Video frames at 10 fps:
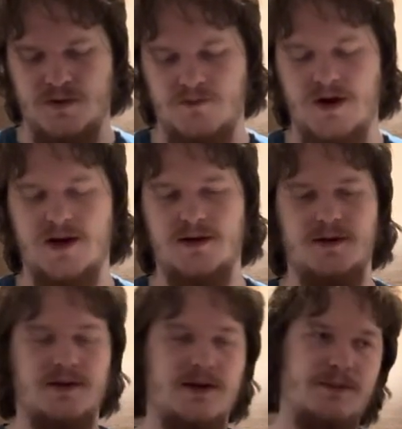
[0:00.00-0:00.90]
Because
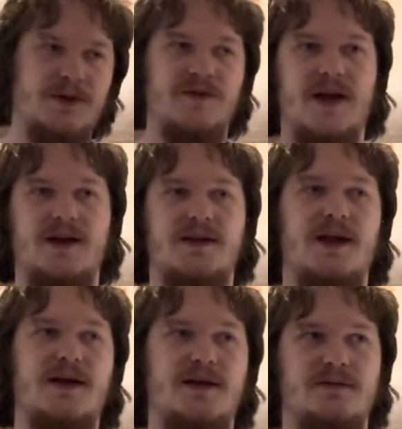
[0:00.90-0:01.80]
simplifying
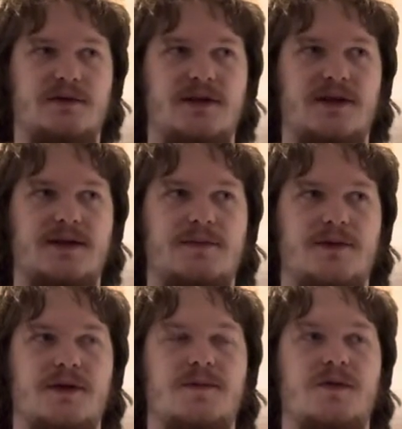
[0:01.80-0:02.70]
lighting systems
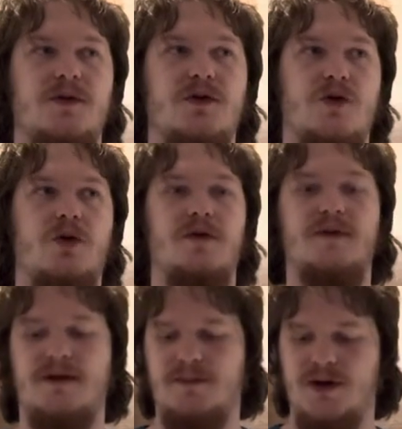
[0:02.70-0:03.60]
is the goal
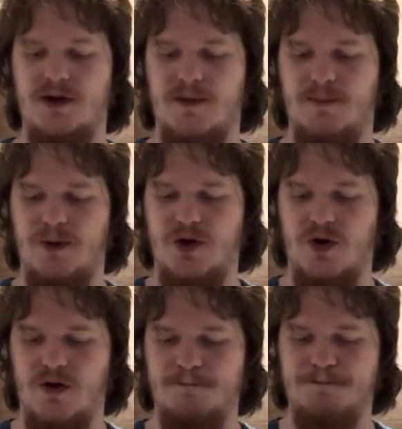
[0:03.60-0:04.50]
of
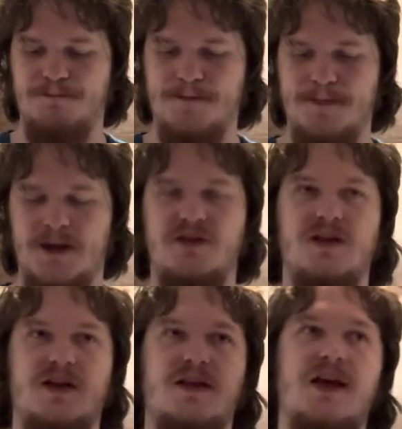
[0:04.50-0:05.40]
NPR.
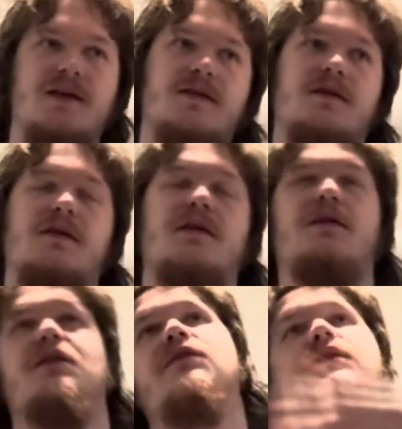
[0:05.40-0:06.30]
It takes
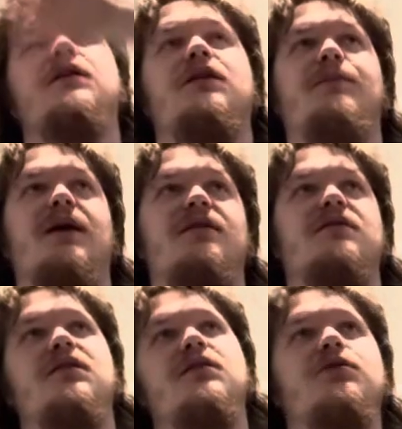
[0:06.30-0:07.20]
the physically based
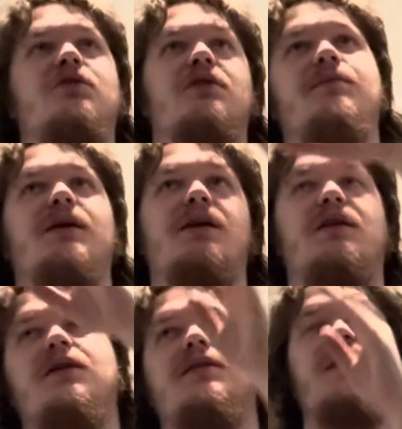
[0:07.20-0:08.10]
and starts making
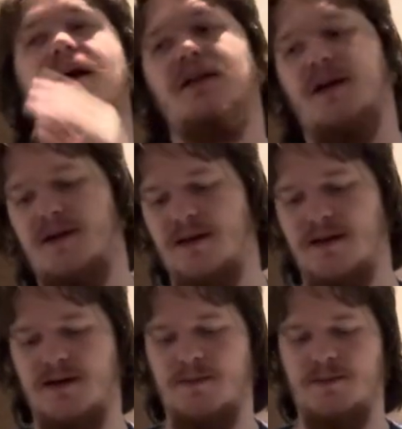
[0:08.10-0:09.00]
these stylized
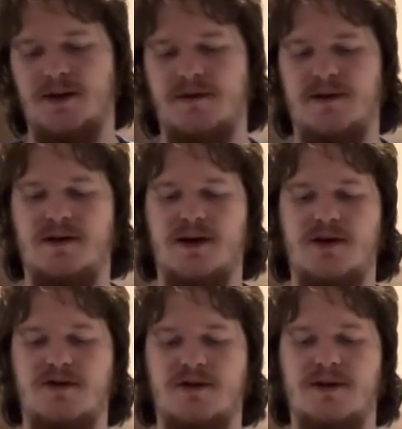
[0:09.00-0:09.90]

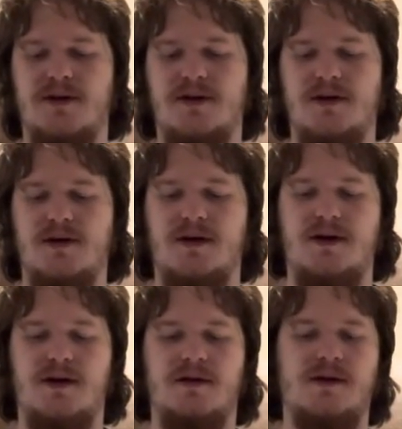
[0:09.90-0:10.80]
simplifications.
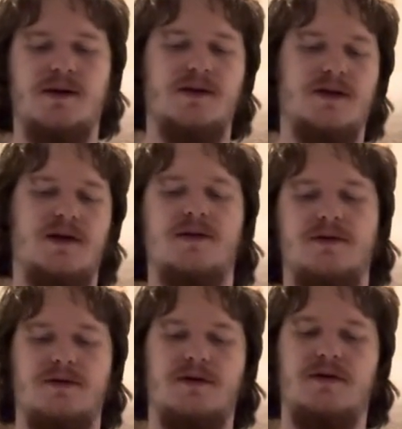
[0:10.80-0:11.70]
So
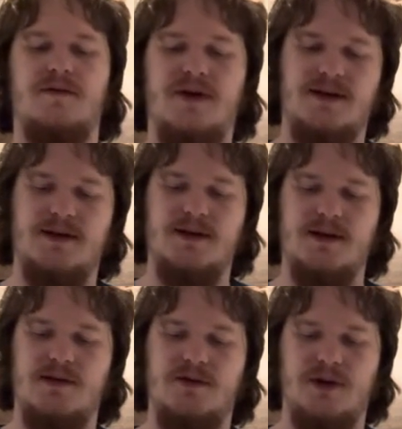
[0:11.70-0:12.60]
these advances
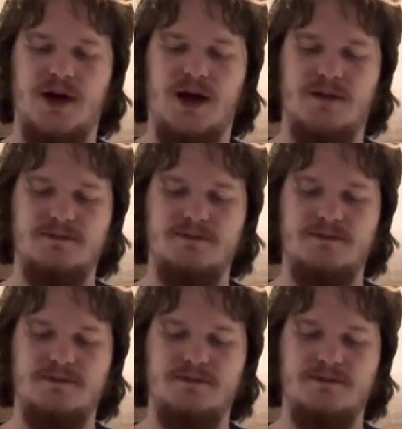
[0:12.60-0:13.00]
can do a lot.